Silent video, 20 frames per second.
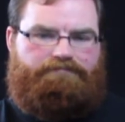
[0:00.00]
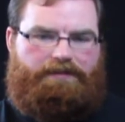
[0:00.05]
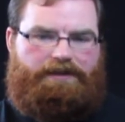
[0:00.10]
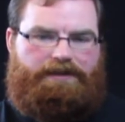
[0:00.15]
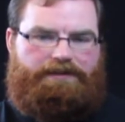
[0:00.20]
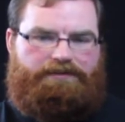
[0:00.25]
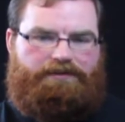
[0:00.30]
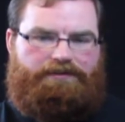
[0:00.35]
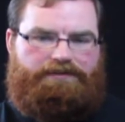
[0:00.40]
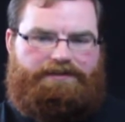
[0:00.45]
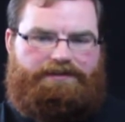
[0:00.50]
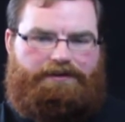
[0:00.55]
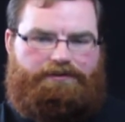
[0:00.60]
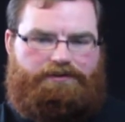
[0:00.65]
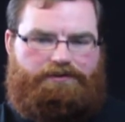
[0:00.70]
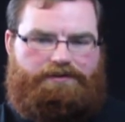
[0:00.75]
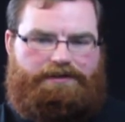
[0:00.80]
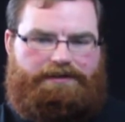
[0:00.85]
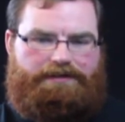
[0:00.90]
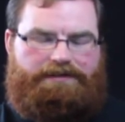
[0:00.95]
it turns out
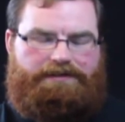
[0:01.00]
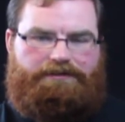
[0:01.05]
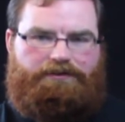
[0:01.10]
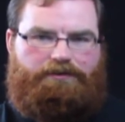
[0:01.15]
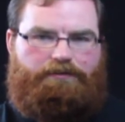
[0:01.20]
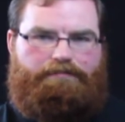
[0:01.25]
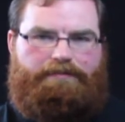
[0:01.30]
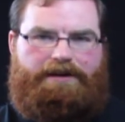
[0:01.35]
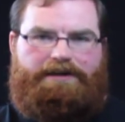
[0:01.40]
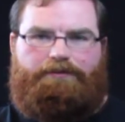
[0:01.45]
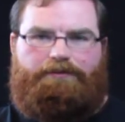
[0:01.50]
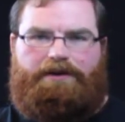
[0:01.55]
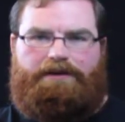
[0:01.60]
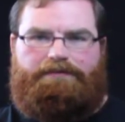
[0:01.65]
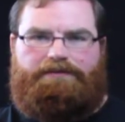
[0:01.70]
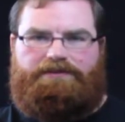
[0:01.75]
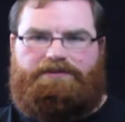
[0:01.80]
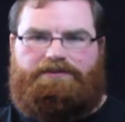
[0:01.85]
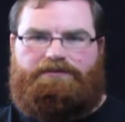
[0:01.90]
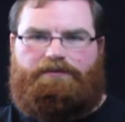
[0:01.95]
you can kill many
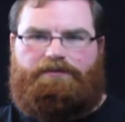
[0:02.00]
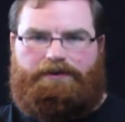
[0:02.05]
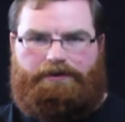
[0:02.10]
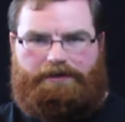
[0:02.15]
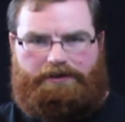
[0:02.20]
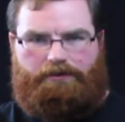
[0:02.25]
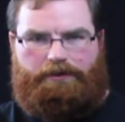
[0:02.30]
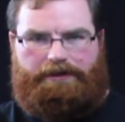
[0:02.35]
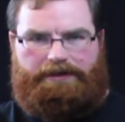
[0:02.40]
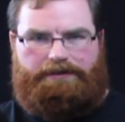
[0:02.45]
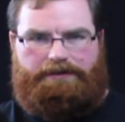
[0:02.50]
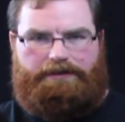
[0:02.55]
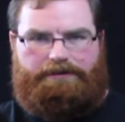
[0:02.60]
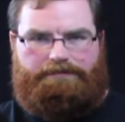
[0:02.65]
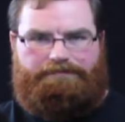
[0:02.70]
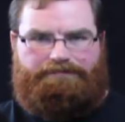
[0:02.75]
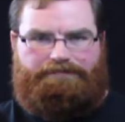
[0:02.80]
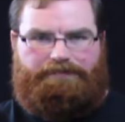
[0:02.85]
ravens very quickly.